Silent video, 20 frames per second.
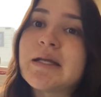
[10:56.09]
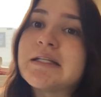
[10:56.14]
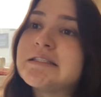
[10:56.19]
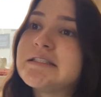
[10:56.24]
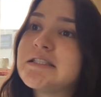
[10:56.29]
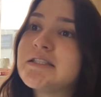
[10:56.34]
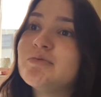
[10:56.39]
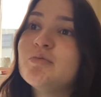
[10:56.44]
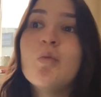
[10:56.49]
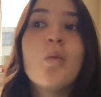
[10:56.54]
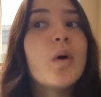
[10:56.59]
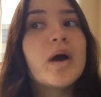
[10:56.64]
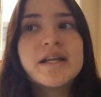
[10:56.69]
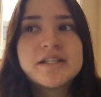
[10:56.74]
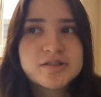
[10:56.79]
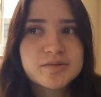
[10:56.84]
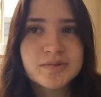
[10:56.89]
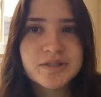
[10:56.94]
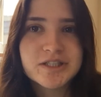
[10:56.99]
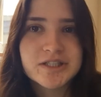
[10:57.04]
I did way
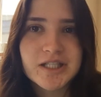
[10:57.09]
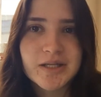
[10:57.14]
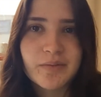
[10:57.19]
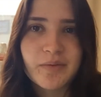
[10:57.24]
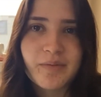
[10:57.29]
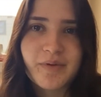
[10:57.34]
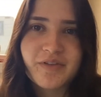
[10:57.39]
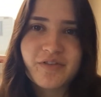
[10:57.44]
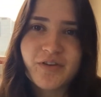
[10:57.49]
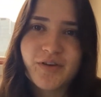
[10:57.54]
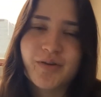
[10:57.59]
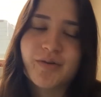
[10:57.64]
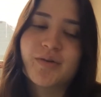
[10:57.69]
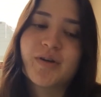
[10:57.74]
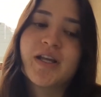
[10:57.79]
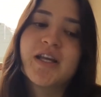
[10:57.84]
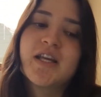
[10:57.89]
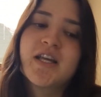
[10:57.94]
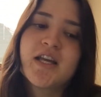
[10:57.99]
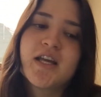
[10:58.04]
too much time on my
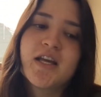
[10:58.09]
phone,